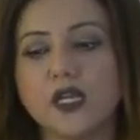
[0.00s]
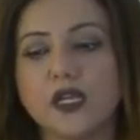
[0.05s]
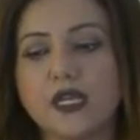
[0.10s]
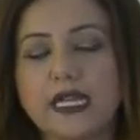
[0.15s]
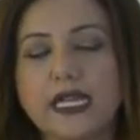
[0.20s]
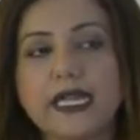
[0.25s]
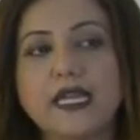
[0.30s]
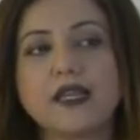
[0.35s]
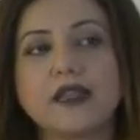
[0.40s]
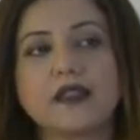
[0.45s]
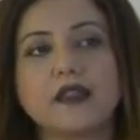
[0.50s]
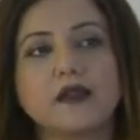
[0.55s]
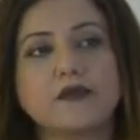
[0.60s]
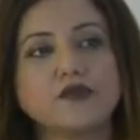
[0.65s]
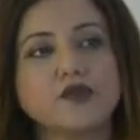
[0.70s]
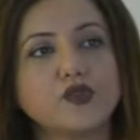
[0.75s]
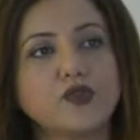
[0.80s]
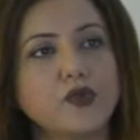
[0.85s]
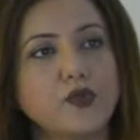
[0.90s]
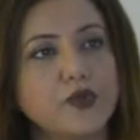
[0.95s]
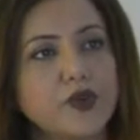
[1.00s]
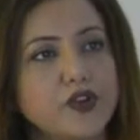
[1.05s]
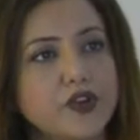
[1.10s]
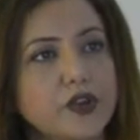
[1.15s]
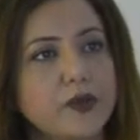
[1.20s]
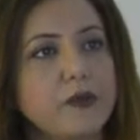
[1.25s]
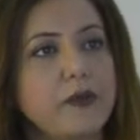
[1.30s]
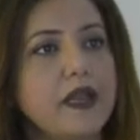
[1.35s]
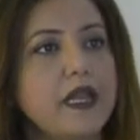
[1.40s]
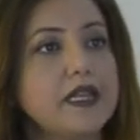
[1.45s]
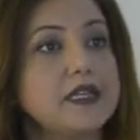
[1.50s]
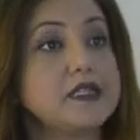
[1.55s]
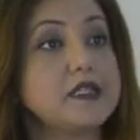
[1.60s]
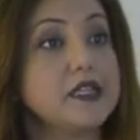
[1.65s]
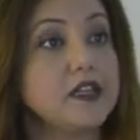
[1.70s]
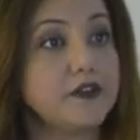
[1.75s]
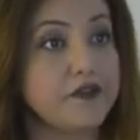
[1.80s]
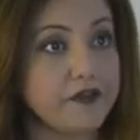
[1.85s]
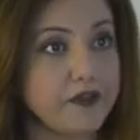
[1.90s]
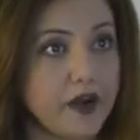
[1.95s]
link them to the workplace
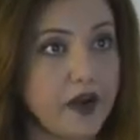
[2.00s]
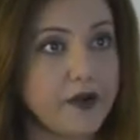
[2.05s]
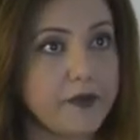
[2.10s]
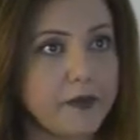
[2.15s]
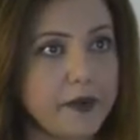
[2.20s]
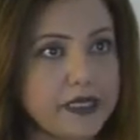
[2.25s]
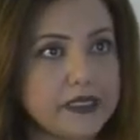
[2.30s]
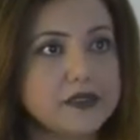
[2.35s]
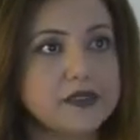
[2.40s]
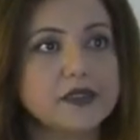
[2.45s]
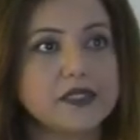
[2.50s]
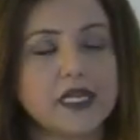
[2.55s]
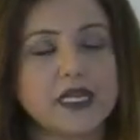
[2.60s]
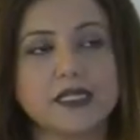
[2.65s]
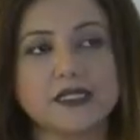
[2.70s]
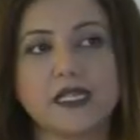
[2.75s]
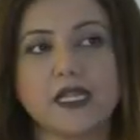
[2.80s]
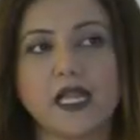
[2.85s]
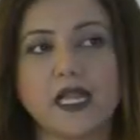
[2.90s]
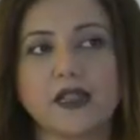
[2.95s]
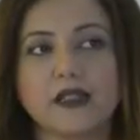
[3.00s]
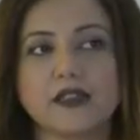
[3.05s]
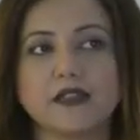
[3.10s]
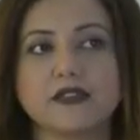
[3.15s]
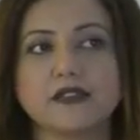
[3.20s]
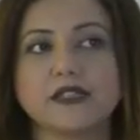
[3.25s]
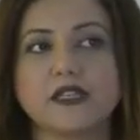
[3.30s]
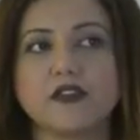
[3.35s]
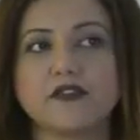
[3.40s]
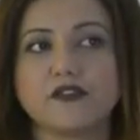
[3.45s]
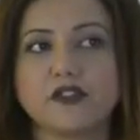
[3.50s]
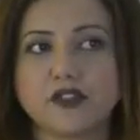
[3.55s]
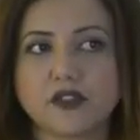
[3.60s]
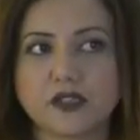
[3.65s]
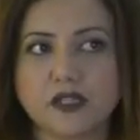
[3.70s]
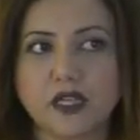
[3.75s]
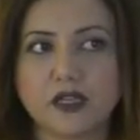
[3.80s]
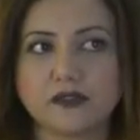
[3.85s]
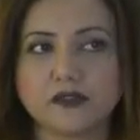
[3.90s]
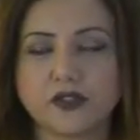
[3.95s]
environment and health and safety
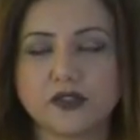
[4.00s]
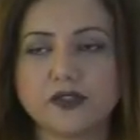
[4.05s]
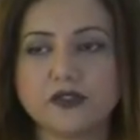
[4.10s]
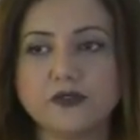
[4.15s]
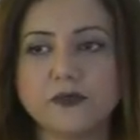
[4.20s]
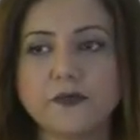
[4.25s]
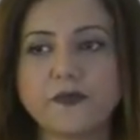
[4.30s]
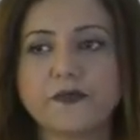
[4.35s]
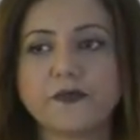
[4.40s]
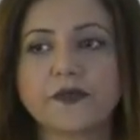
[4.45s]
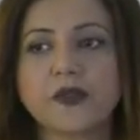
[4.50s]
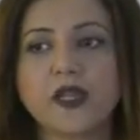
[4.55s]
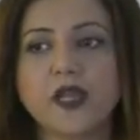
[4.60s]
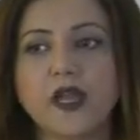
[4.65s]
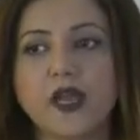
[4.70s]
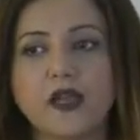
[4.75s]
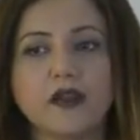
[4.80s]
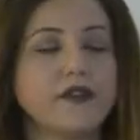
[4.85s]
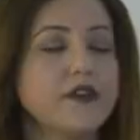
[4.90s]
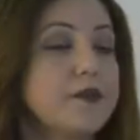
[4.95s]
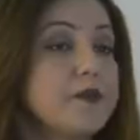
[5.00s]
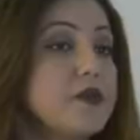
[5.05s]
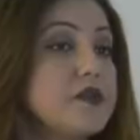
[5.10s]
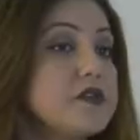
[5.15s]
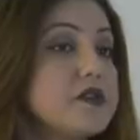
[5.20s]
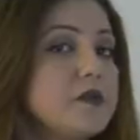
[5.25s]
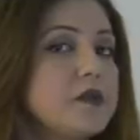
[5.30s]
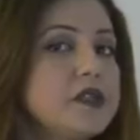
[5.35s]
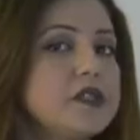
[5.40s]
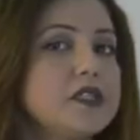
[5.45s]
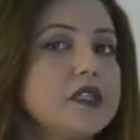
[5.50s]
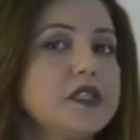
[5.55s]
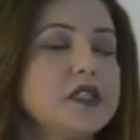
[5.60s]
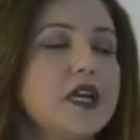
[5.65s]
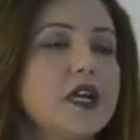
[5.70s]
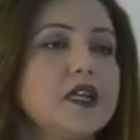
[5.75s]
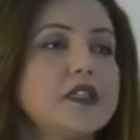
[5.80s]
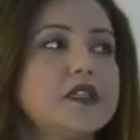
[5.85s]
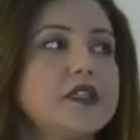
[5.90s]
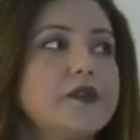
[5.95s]
standard. Another possibility
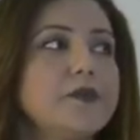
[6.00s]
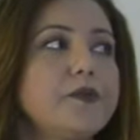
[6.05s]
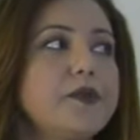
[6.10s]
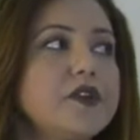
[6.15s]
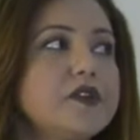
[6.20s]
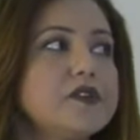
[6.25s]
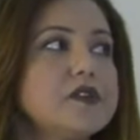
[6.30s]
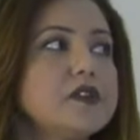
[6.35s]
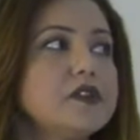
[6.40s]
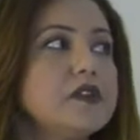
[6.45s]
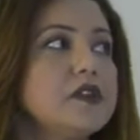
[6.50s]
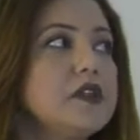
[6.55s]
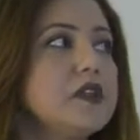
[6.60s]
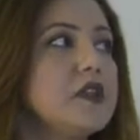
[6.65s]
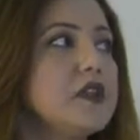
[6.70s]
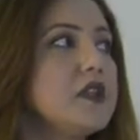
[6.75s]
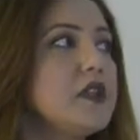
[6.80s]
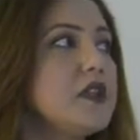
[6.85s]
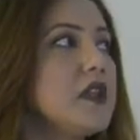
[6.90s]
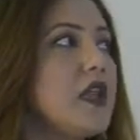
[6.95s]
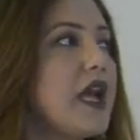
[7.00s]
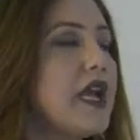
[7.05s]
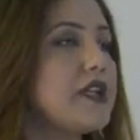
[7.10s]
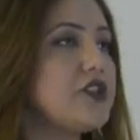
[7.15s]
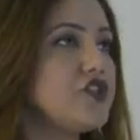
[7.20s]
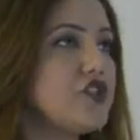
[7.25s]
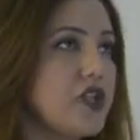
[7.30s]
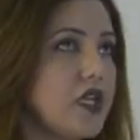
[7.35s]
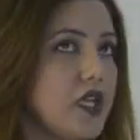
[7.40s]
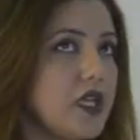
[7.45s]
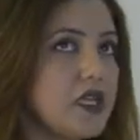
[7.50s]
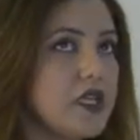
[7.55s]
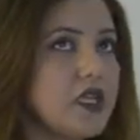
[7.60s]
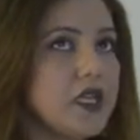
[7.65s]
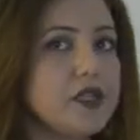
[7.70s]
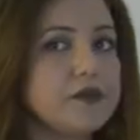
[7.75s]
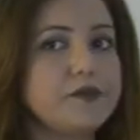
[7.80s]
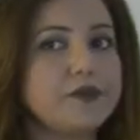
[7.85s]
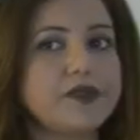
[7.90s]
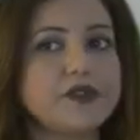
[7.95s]
that the personal hygiene
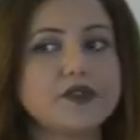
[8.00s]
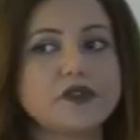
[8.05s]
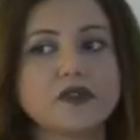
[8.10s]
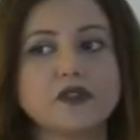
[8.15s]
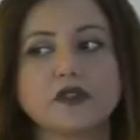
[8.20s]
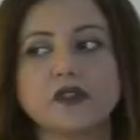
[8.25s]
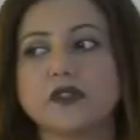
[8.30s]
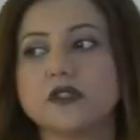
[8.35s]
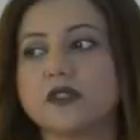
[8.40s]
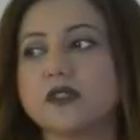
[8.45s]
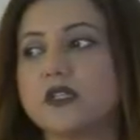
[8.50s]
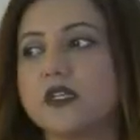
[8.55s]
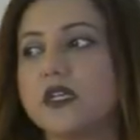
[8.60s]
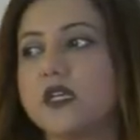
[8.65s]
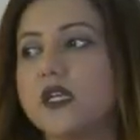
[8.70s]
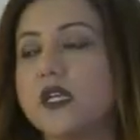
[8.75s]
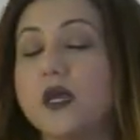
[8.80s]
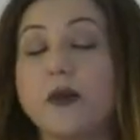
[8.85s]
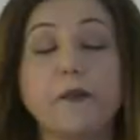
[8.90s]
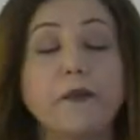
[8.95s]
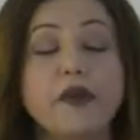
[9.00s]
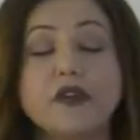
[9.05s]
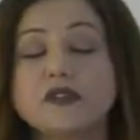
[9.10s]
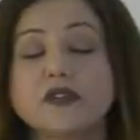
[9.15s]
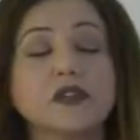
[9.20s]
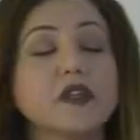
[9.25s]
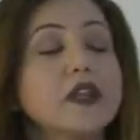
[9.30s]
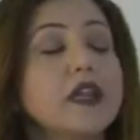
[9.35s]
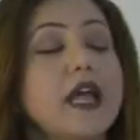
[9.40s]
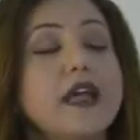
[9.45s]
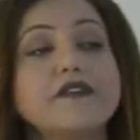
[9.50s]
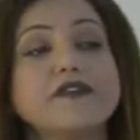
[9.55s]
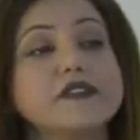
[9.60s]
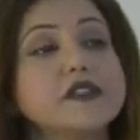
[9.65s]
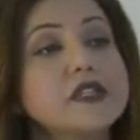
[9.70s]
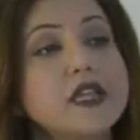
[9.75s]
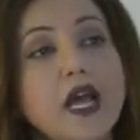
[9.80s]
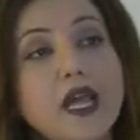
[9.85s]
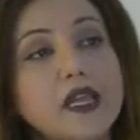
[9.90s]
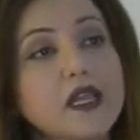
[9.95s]
and personal
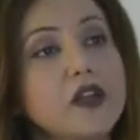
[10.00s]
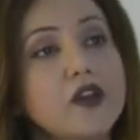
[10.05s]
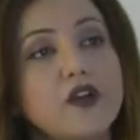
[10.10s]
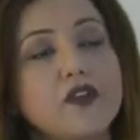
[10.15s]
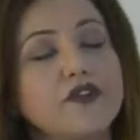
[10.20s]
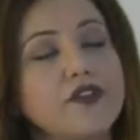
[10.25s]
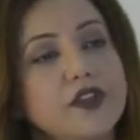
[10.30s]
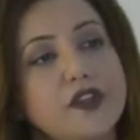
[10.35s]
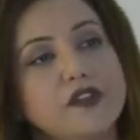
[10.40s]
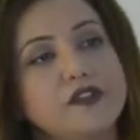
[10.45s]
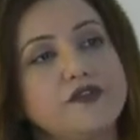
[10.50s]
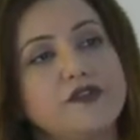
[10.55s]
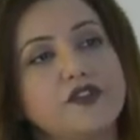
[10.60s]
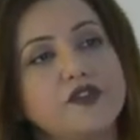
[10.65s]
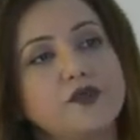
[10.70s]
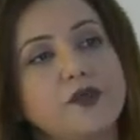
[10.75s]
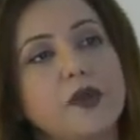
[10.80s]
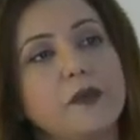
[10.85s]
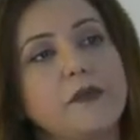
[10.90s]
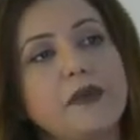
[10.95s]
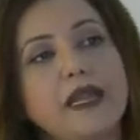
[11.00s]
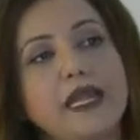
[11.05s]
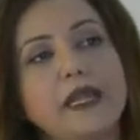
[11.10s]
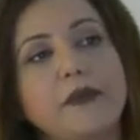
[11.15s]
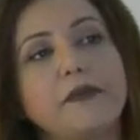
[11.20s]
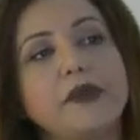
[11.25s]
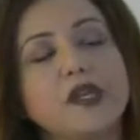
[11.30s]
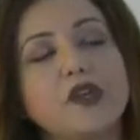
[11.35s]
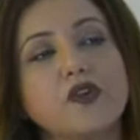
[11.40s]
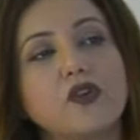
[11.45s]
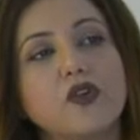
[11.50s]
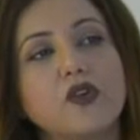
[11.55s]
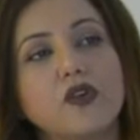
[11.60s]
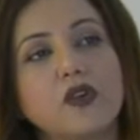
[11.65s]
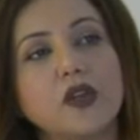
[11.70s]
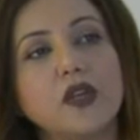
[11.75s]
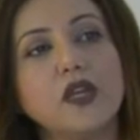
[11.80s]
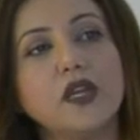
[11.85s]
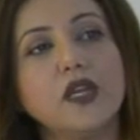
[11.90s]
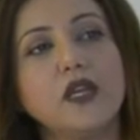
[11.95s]
lifestyle of the individual play a big
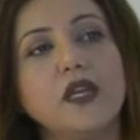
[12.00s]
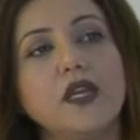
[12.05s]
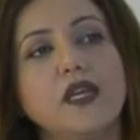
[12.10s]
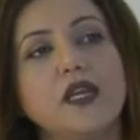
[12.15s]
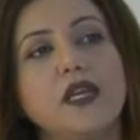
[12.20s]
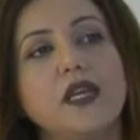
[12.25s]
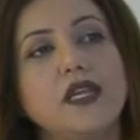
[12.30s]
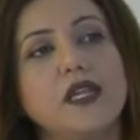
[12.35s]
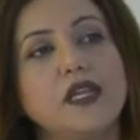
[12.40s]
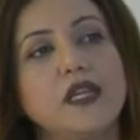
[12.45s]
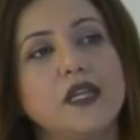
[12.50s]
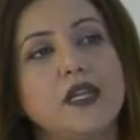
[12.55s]
role in